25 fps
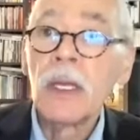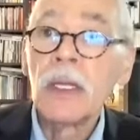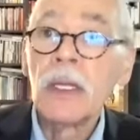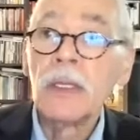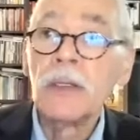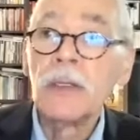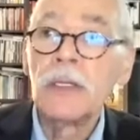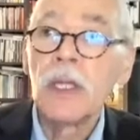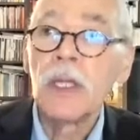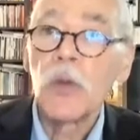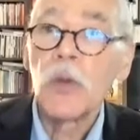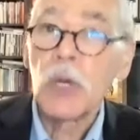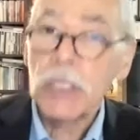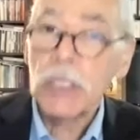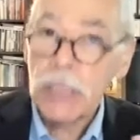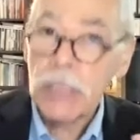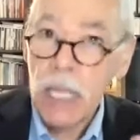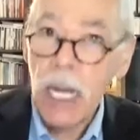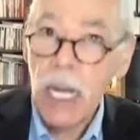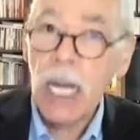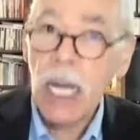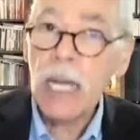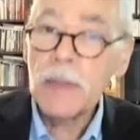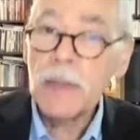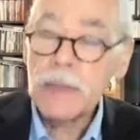There were
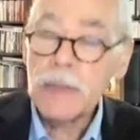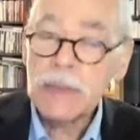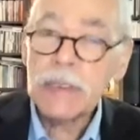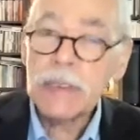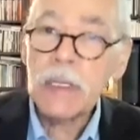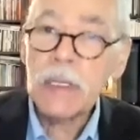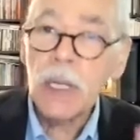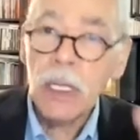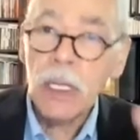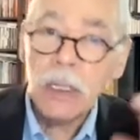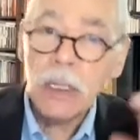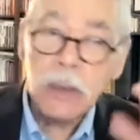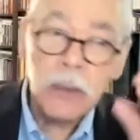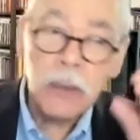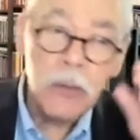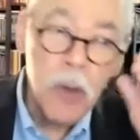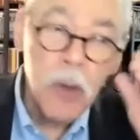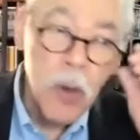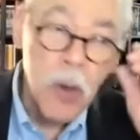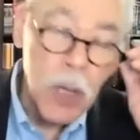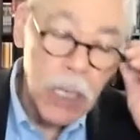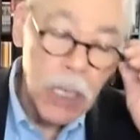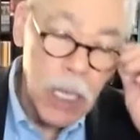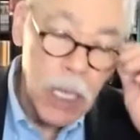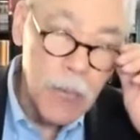times in
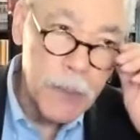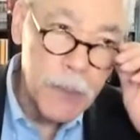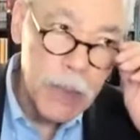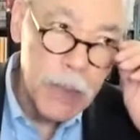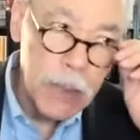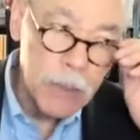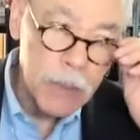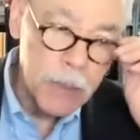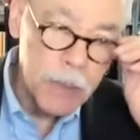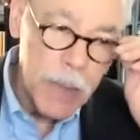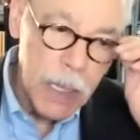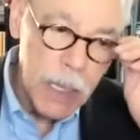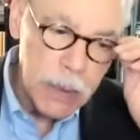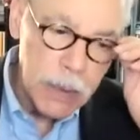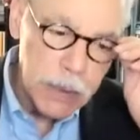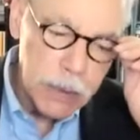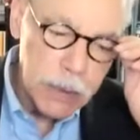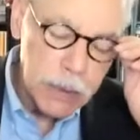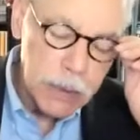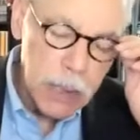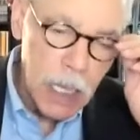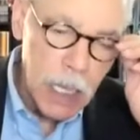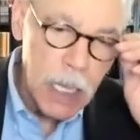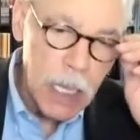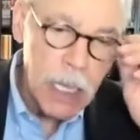growing up in
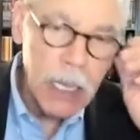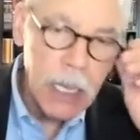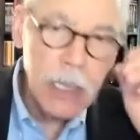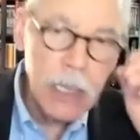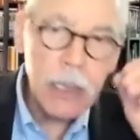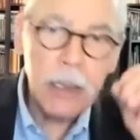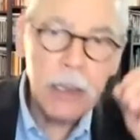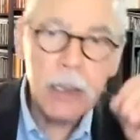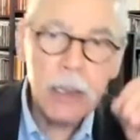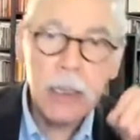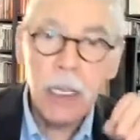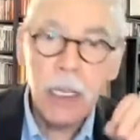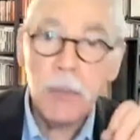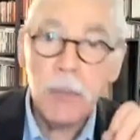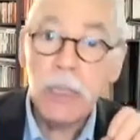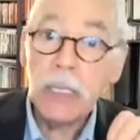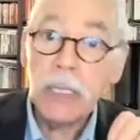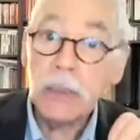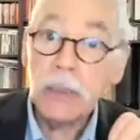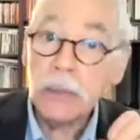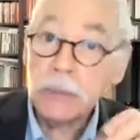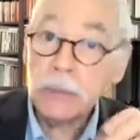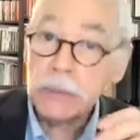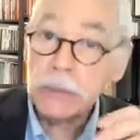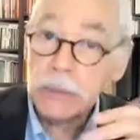Bed-Stuy, I
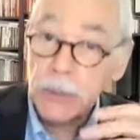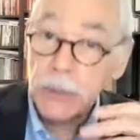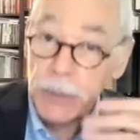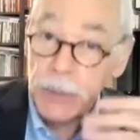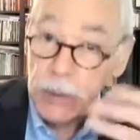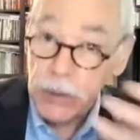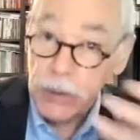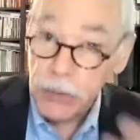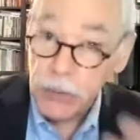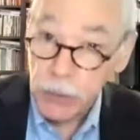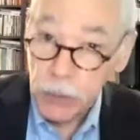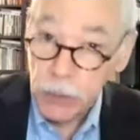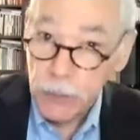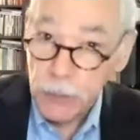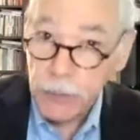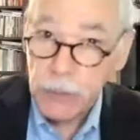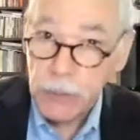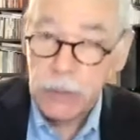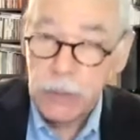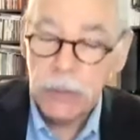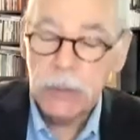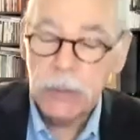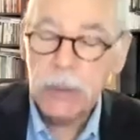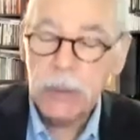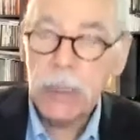mean, to be
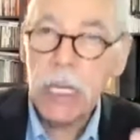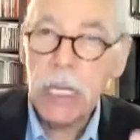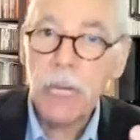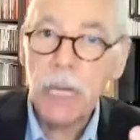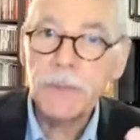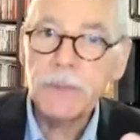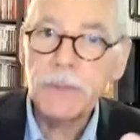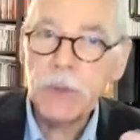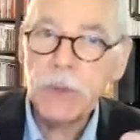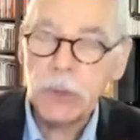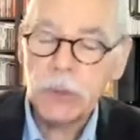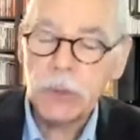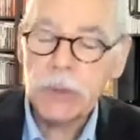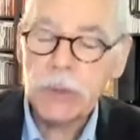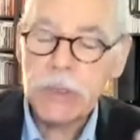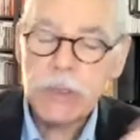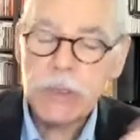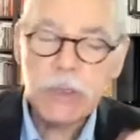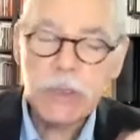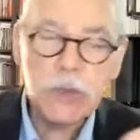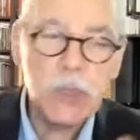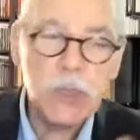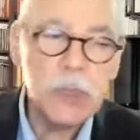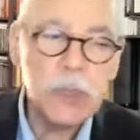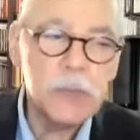truthful, I've told this
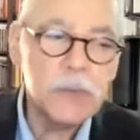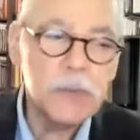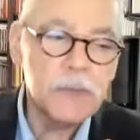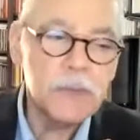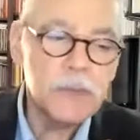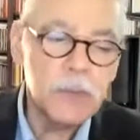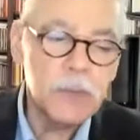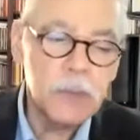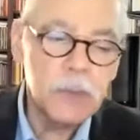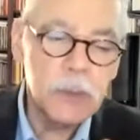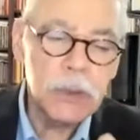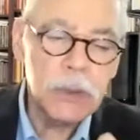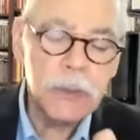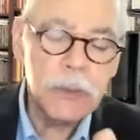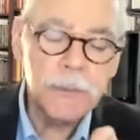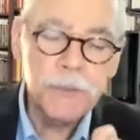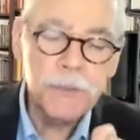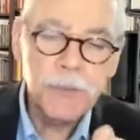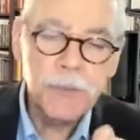story before,